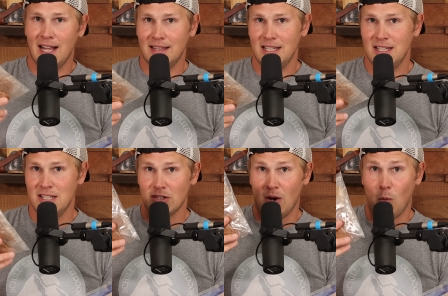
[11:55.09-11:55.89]
got
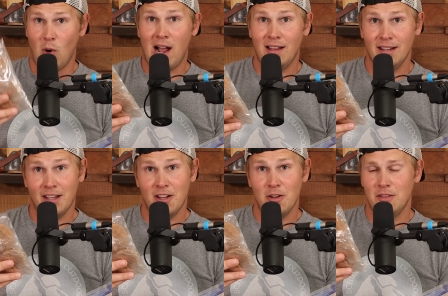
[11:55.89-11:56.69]
these a while
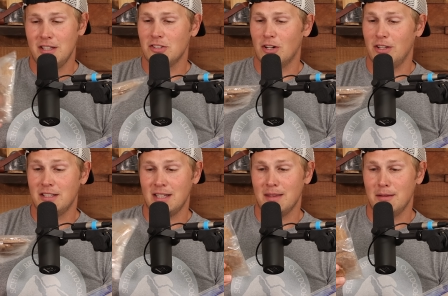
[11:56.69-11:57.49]
ago.
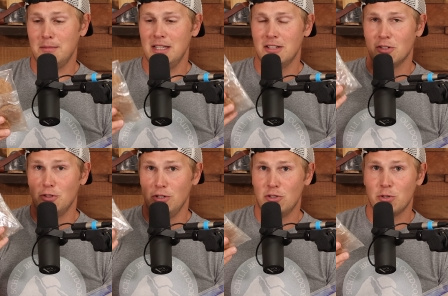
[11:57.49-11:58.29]
They sent them to me. These are
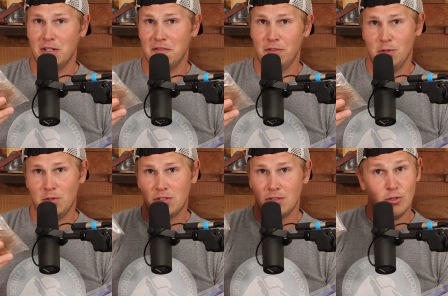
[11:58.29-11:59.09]
Nutrient
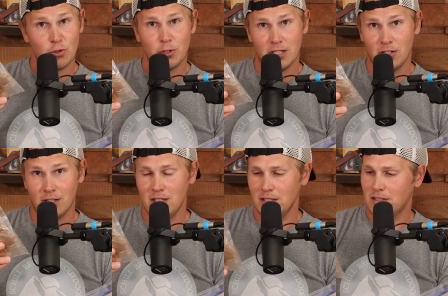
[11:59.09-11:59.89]
Foods nutrient
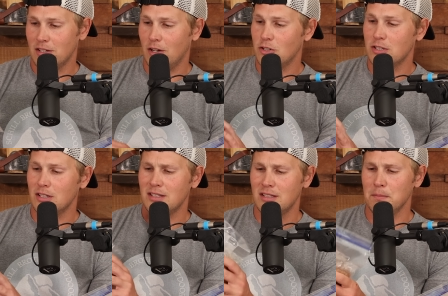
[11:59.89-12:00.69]
cookies. So just
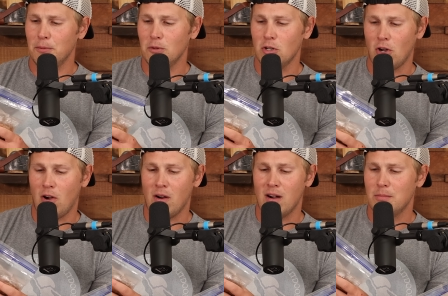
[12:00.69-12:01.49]
a simple
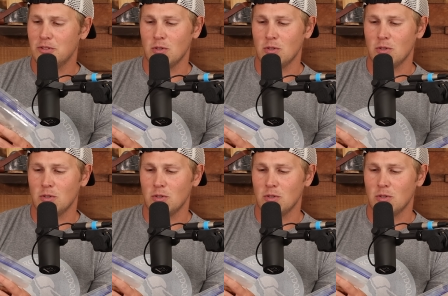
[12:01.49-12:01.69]
carb